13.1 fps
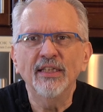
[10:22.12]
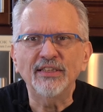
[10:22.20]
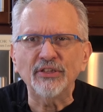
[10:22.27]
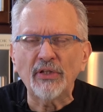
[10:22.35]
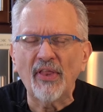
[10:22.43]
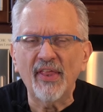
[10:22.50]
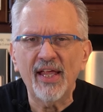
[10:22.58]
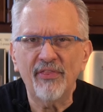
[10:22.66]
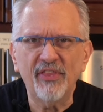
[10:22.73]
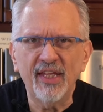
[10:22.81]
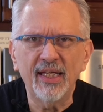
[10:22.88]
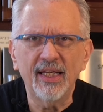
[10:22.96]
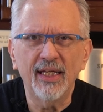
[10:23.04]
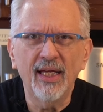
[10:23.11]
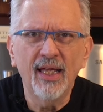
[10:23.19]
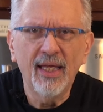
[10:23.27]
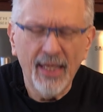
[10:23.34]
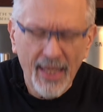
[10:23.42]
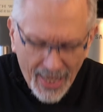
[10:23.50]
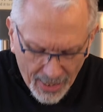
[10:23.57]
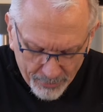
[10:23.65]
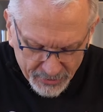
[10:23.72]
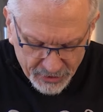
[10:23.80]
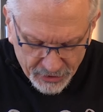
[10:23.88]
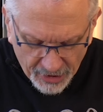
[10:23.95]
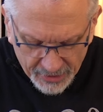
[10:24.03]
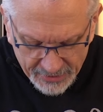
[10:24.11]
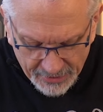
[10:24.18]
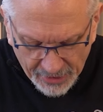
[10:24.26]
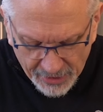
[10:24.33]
so that the applesauce